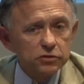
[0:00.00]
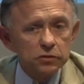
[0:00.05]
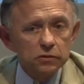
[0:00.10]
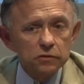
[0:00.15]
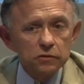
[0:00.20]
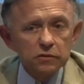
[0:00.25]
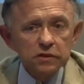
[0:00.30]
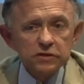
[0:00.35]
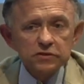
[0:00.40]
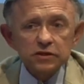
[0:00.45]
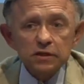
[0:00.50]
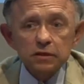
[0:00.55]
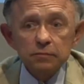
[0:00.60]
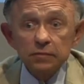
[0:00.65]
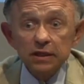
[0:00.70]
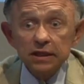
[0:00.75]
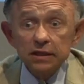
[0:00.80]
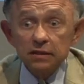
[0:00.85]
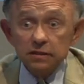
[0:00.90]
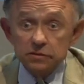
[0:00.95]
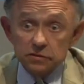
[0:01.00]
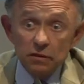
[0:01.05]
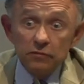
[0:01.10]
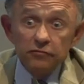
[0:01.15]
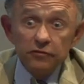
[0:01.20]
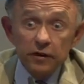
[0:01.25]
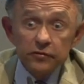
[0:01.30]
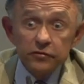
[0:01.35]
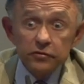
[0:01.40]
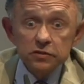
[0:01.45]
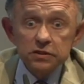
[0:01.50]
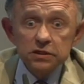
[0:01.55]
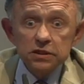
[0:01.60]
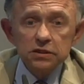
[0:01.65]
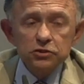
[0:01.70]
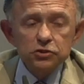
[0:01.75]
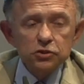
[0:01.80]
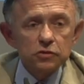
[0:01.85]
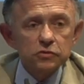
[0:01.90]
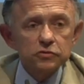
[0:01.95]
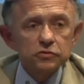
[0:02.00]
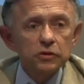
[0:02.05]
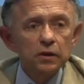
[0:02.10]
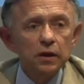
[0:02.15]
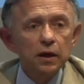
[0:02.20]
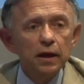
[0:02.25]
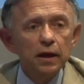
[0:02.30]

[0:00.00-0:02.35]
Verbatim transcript: to these committees of other teachers.